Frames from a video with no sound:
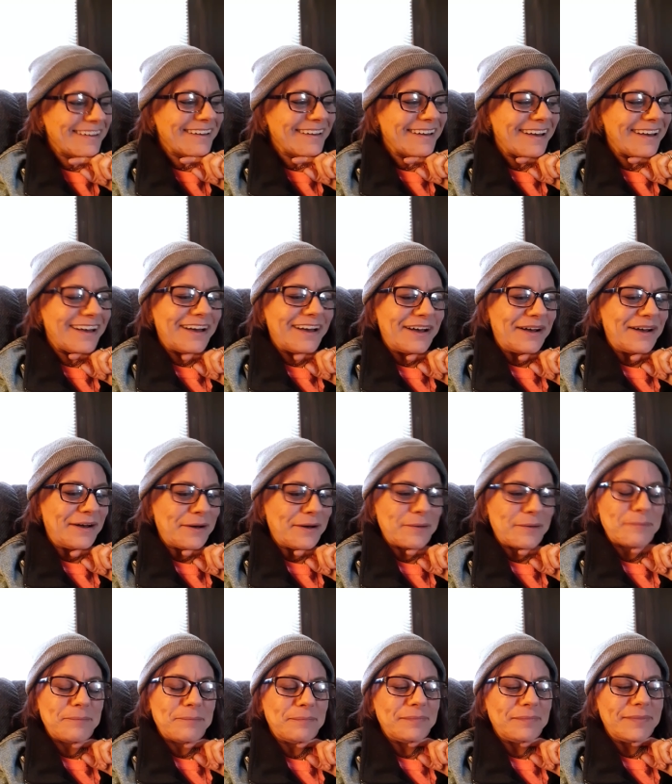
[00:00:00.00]

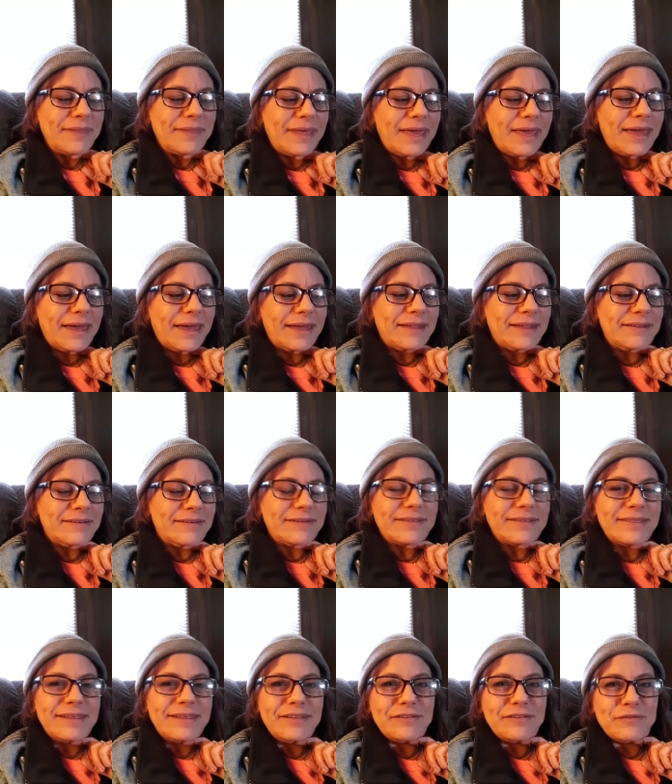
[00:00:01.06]
And
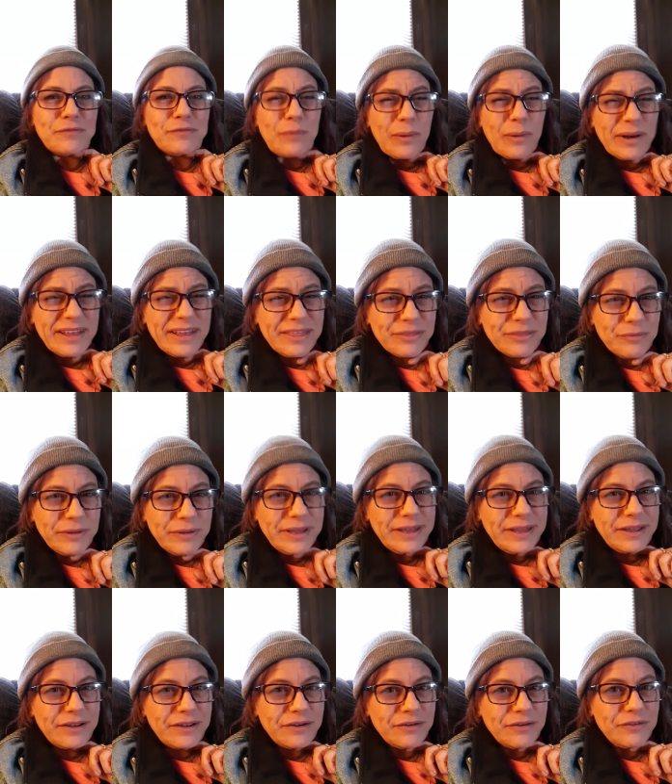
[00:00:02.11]
these 43
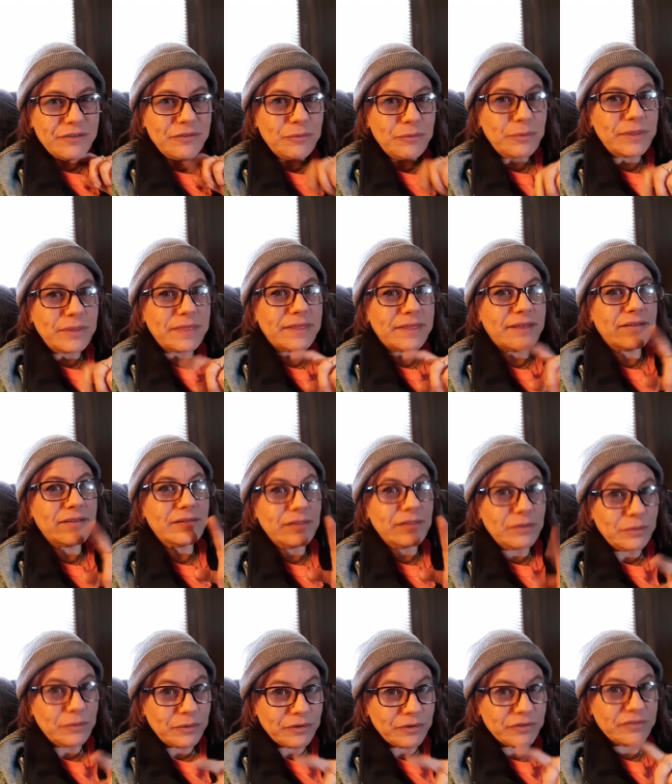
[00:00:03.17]
years with these
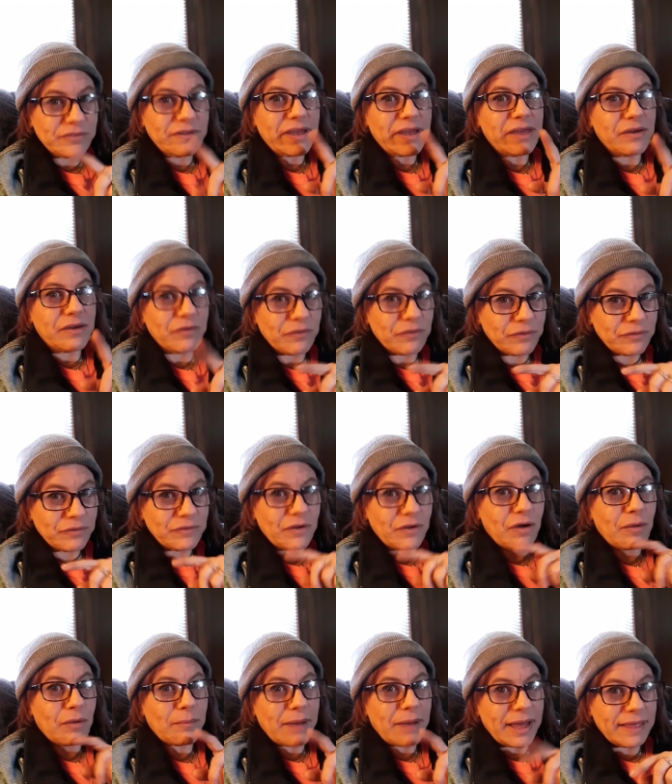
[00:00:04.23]
lunar cycles
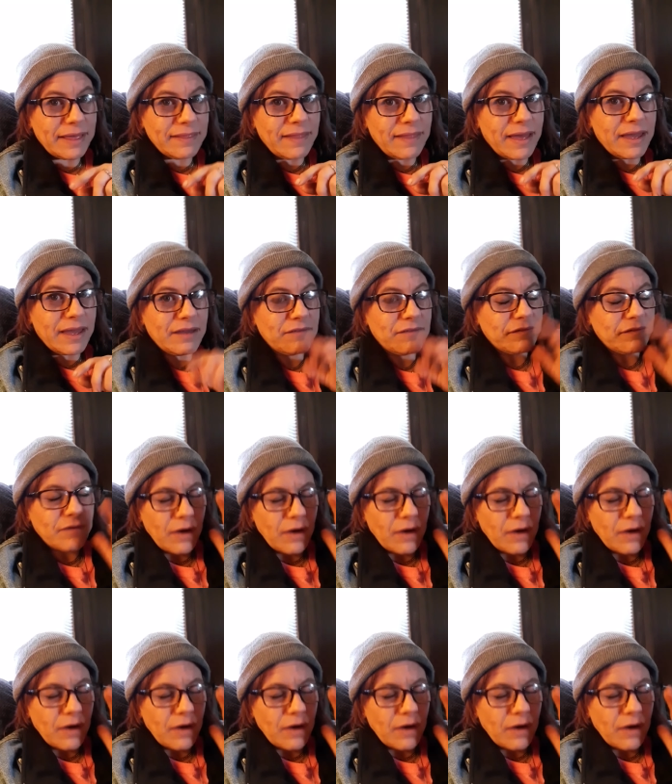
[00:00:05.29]
all my life,